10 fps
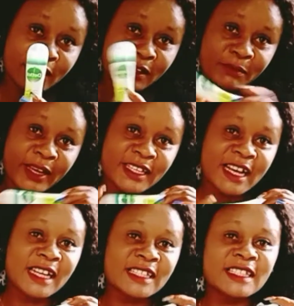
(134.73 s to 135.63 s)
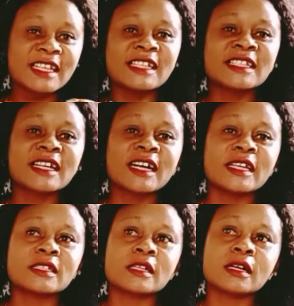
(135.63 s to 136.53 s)
my hand
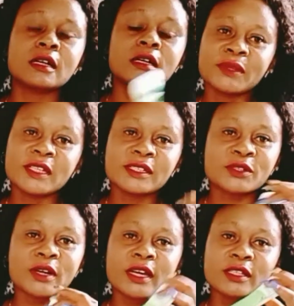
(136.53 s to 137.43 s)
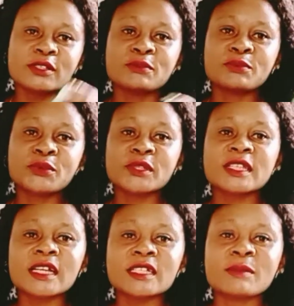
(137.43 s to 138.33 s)
sanitizer. I really try to
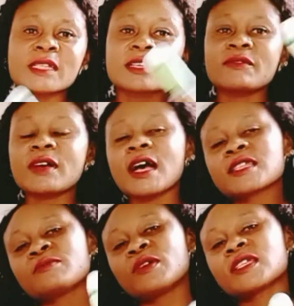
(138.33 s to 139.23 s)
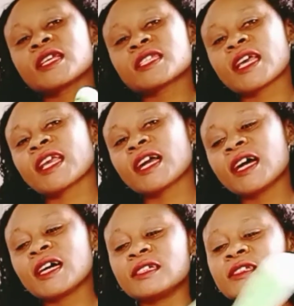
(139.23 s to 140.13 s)
protect myself as much as I
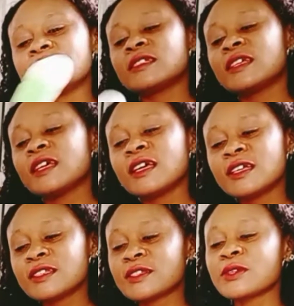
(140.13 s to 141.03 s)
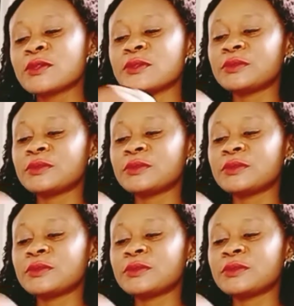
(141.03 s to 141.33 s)
can. Two,